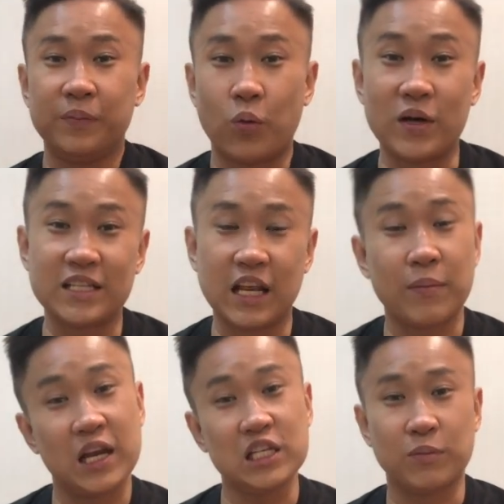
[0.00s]
Once again,
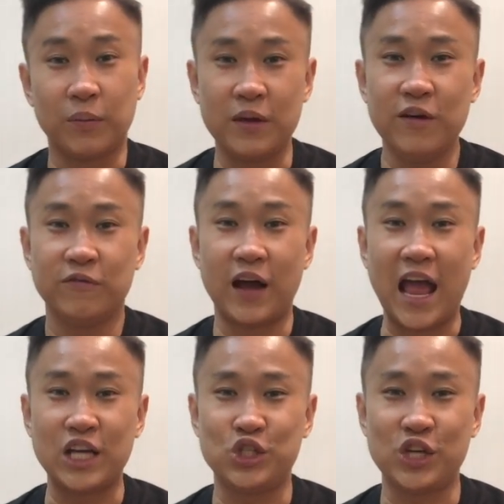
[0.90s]
my name is Bobby from
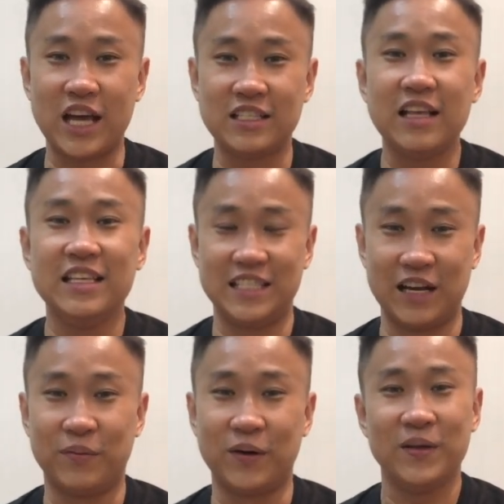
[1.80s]
SGS
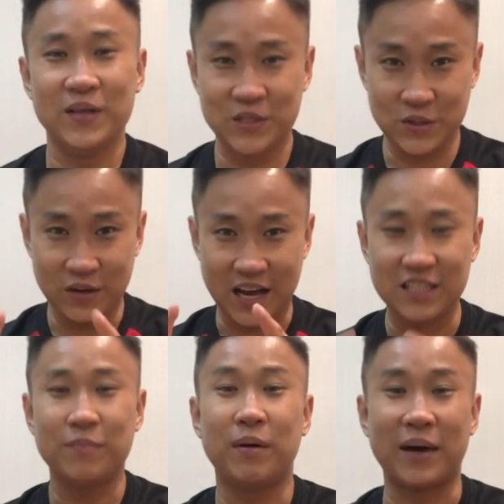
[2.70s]
Singapore. See you guys, bye